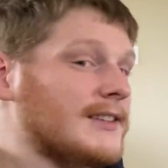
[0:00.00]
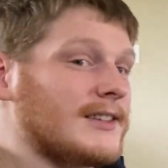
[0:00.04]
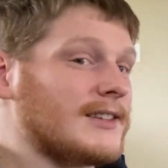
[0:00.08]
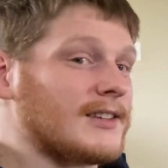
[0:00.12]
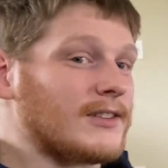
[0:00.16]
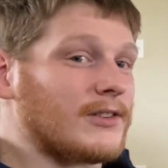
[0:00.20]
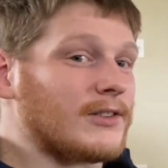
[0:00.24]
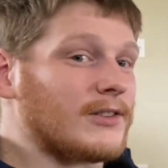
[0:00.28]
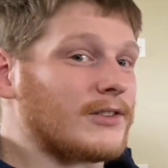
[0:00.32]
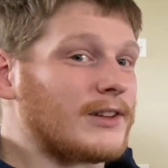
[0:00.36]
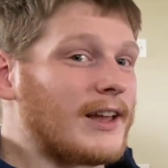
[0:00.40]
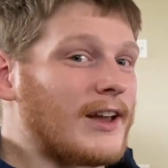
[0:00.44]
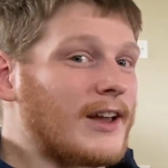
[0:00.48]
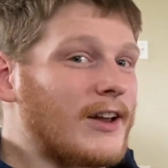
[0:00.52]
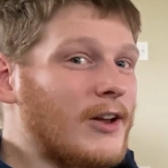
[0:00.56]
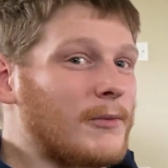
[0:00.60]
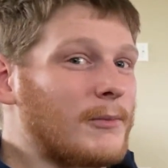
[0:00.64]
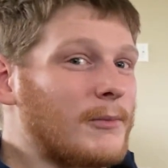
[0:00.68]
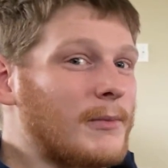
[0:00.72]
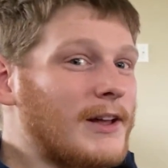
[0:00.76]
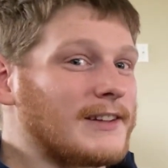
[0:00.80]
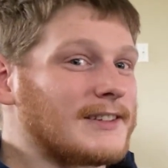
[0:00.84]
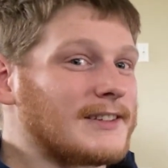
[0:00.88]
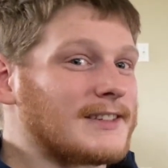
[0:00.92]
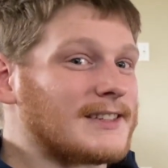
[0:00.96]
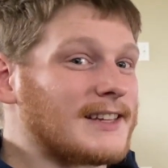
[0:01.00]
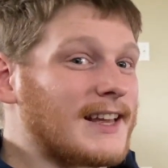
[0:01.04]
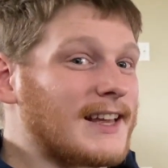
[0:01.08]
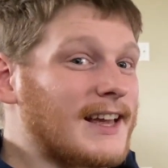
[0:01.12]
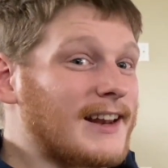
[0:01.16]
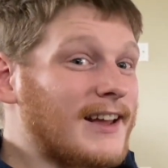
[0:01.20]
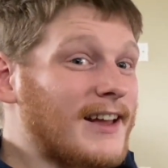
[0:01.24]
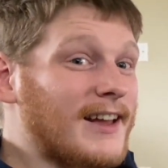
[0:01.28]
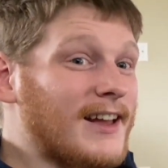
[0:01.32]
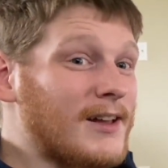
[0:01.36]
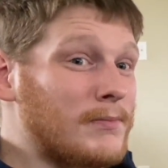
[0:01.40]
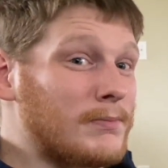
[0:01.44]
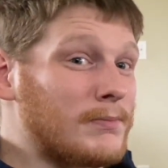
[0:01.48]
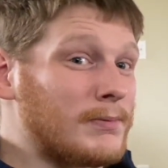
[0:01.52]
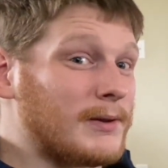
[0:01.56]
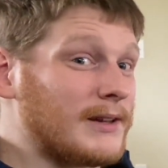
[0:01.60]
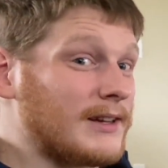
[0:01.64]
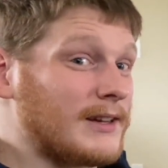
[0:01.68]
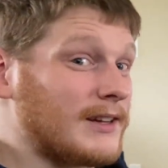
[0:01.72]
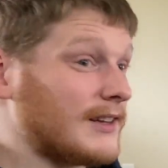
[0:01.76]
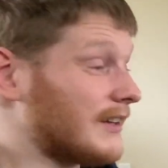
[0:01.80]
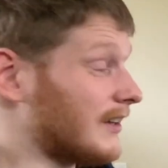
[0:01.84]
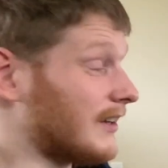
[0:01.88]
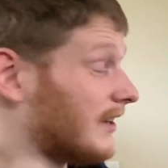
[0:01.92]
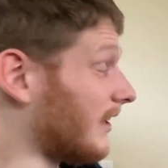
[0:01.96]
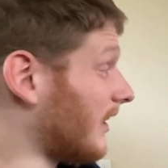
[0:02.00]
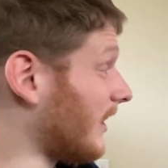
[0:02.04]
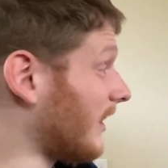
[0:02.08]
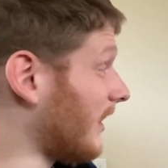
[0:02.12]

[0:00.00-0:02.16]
All right, so now I'm all set up.